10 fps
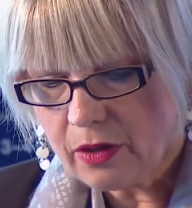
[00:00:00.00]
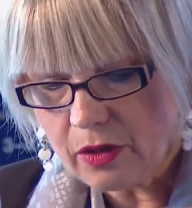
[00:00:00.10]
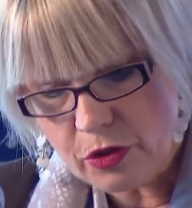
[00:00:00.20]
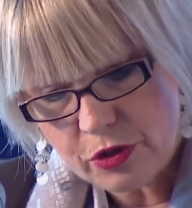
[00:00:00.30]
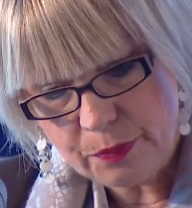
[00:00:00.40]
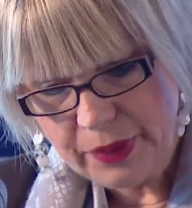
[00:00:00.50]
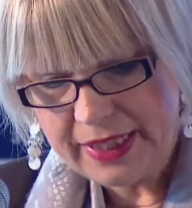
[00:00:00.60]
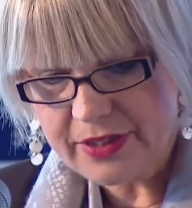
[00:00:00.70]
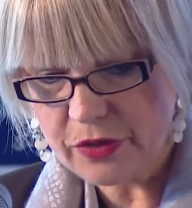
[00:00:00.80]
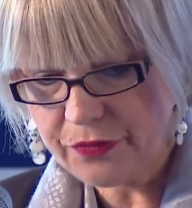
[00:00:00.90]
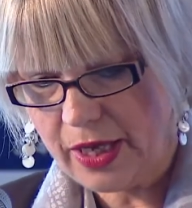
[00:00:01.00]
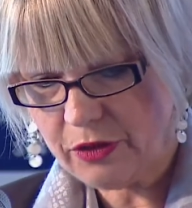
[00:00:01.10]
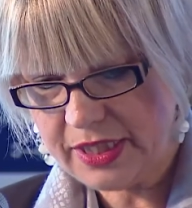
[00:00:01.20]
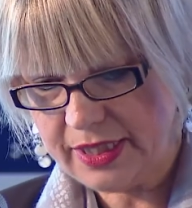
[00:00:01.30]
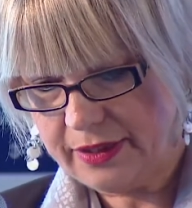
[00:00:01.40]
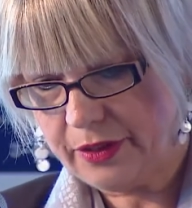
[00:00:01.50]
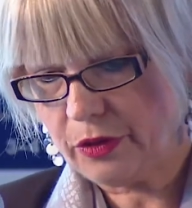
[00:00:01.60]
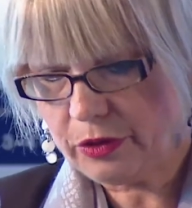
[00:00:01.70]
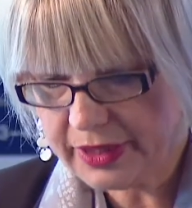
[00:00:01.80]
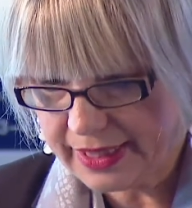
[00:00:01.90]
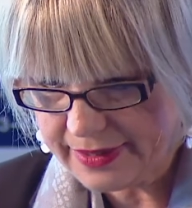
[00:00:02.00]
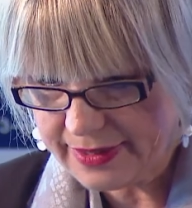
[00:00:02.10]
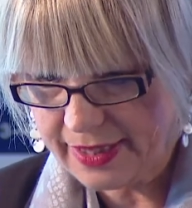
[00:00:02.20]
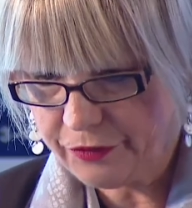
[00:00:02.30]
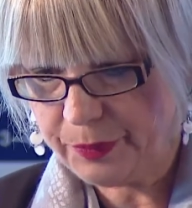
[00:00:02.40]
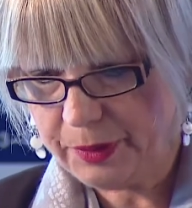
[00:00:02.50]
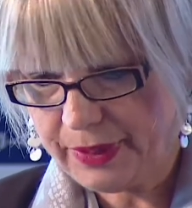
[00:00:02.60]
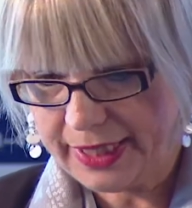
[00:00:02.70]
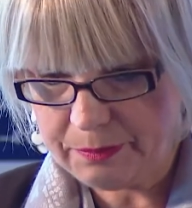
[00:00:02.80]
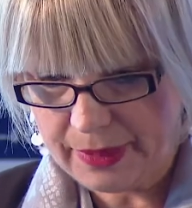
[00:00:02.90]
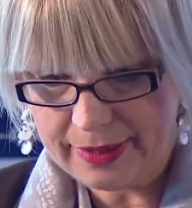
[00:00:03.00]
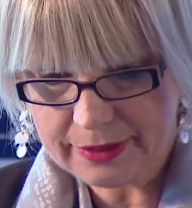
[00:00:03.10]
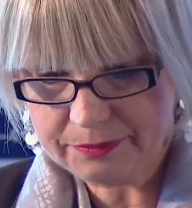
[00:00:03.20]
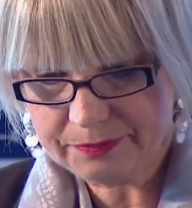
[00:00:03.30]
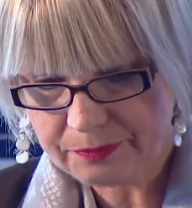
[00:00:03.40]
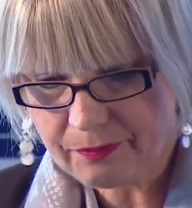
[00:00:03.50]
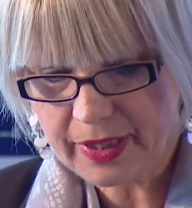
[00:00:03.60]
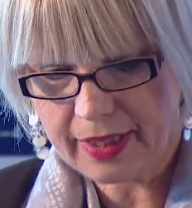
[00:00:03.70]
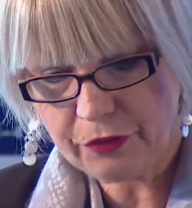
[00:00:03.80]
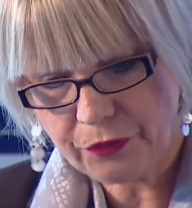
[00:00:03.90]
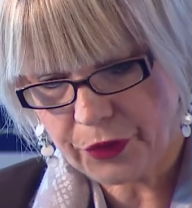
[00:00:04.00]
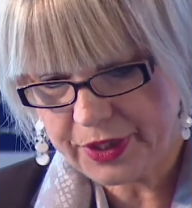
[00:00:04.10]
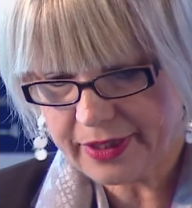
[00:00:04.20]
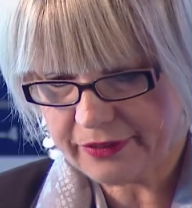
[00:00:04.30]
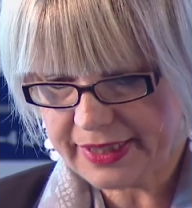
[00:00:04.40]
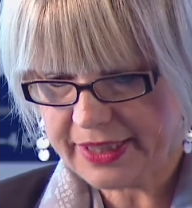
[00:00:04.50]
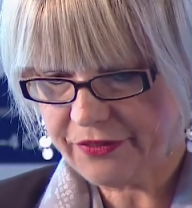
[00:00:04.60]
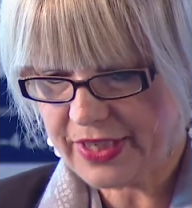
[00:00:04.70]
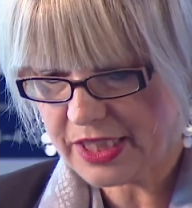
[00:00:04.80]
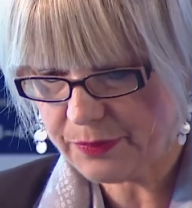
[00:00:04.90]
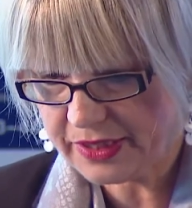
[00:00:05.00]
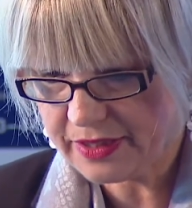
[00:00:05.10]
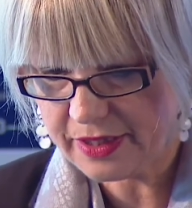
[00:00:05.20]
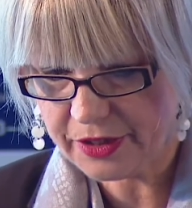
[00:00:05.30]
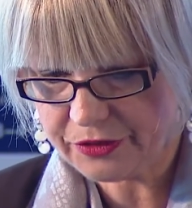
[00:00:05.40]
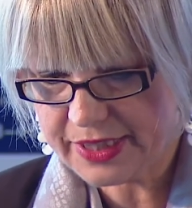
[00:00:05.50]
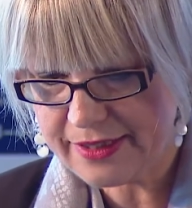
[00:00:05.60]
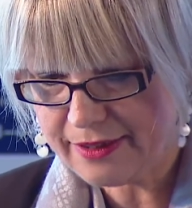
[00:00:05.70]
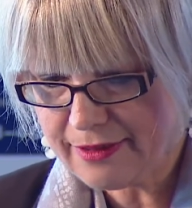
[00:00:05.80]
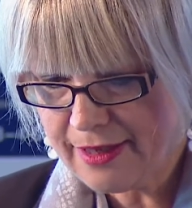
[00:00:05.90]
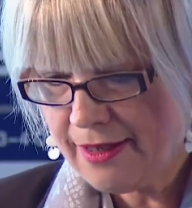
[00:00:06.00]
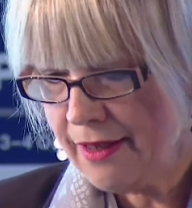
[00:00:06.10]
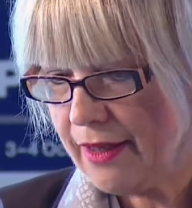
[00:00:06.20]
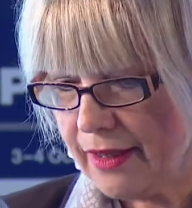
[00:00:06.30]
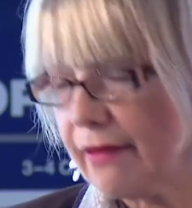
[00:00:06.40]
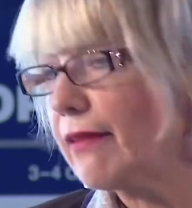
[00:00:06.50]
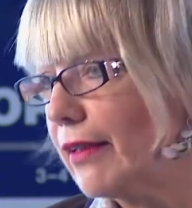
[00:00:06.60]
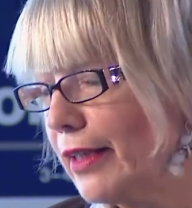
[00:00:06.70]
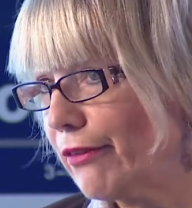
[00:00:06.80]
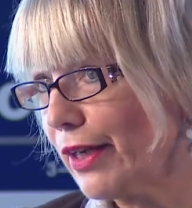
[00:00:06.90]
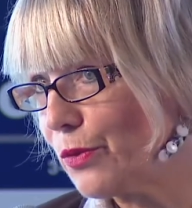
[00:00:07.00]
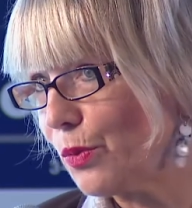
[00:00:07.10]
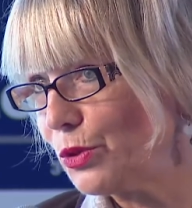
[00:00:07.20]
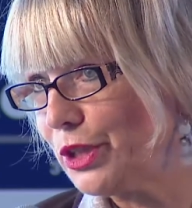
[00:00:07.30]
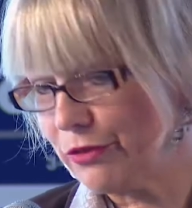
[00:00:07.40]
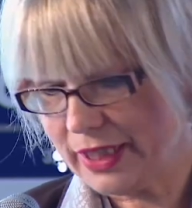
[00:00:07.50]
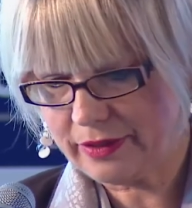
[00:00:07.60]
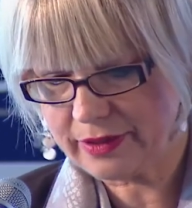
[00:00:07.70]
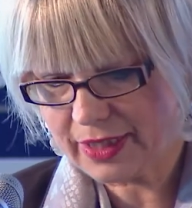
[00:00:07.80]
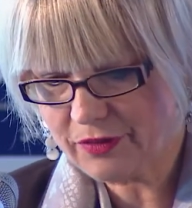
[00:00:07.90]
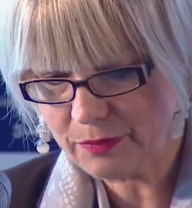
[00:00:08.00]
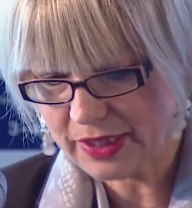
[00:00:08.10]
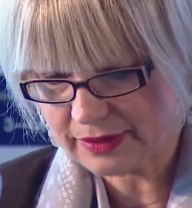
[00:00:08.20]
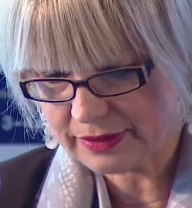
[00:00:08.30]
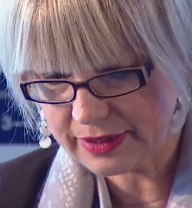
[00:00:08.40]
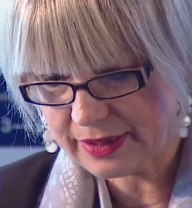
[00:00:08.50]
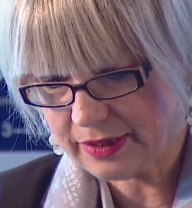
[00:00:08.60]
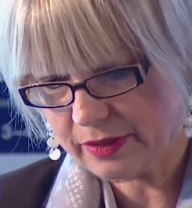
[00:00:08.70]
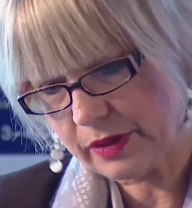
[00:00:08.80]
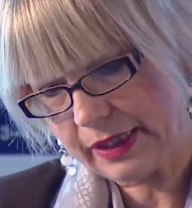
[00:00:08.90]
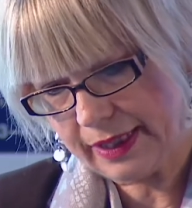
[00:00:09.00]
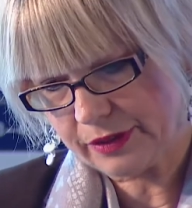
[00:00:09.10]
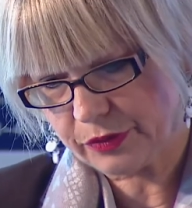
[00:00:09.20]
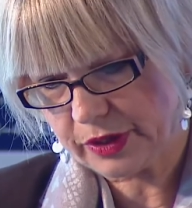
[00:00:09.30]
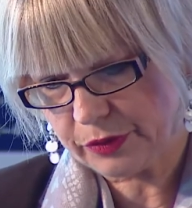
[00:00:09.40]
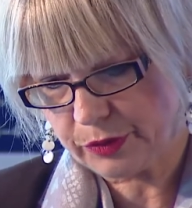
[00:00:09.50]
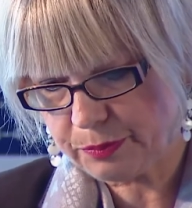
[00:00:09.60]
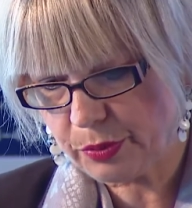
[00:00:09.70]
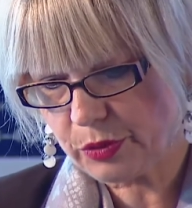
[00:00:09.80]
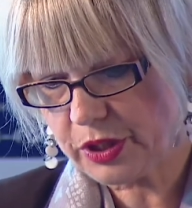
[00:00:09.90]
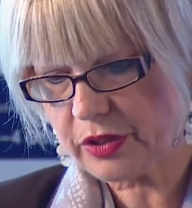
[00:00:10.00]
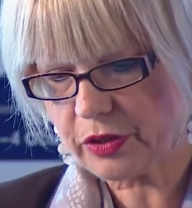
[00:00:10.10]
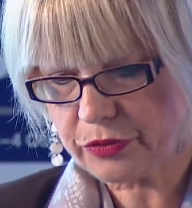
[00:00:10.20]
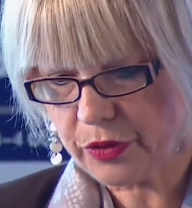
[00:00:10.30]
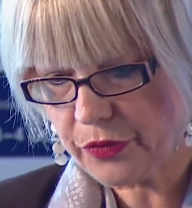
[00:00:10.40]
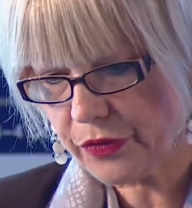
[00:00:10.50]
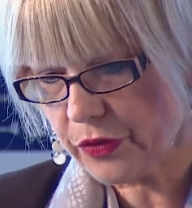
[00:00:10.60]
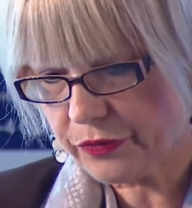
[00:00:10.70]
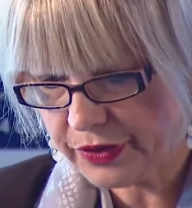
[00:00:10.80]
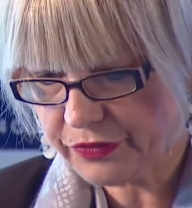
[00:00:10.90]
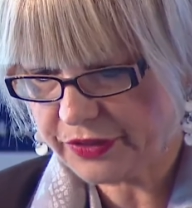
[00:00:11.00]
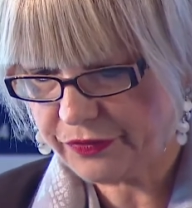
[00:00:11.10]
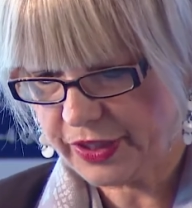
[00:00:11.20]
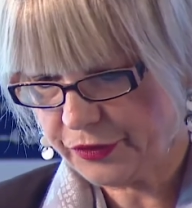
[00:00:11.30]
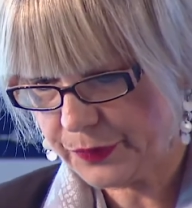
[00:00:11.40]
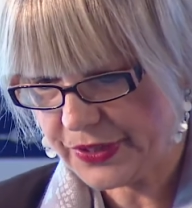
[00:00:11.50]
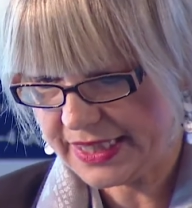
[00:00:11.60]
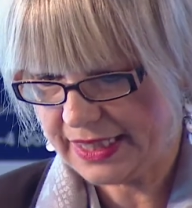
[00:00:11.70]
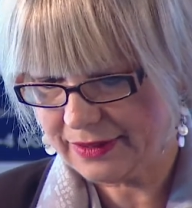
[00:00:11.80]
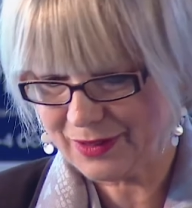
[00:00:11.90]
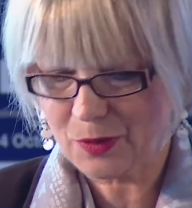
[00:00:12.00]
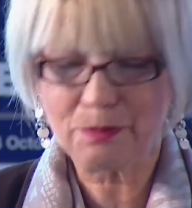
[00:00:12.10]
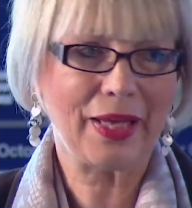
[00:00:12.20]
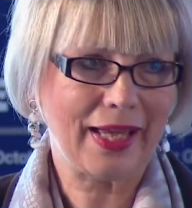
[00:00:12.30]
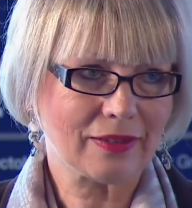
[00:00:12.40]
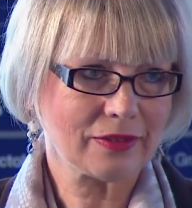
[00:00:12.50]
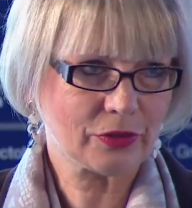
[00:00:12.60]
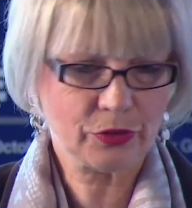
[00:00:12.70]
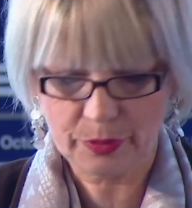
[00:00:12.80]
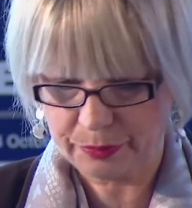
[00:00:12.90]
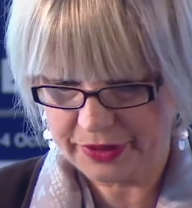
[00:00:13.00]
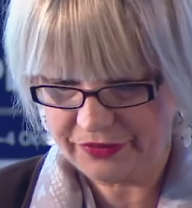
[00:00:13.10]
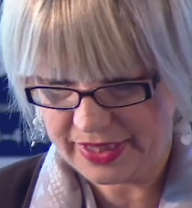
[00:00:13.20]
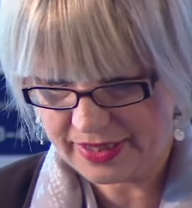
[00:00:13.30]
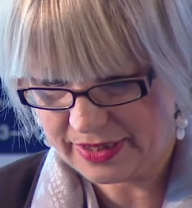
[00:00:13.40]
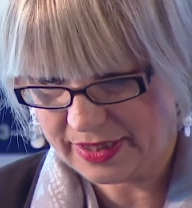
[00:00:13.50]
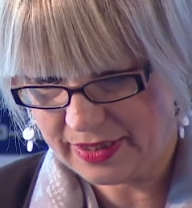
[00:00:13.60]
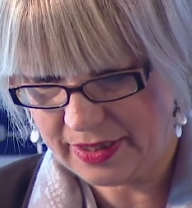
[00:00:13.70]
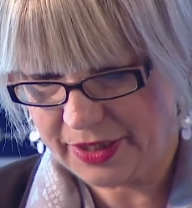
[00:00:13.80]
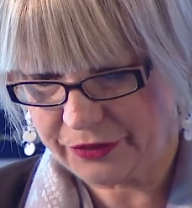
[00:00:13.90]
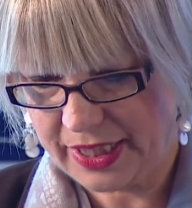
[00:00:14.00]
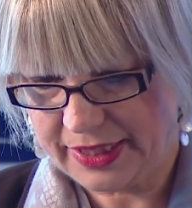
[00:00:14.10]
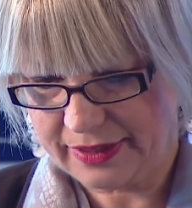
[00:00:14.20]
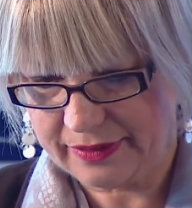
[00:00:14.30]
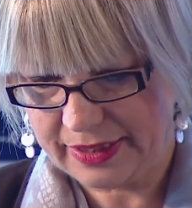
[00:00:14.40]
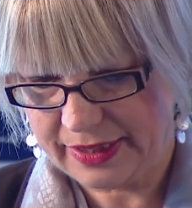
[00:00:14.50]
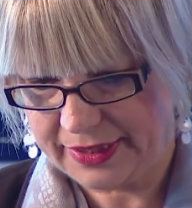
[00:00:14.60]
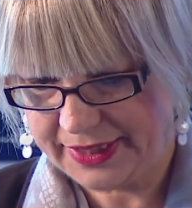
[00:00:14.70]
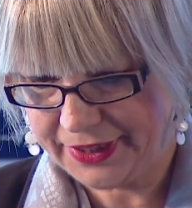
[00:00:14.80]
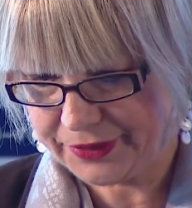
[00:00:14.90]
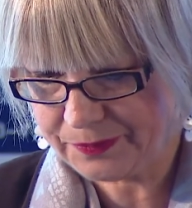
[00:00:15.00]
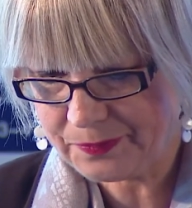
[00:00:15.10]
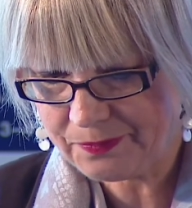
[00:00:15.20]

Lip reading: Also, billions of outstanding oil debts have been paid back, and foreign direct investment is increasing. And here I quote the Iranian government that reported a growth of 55% compared to the previous Iranian year.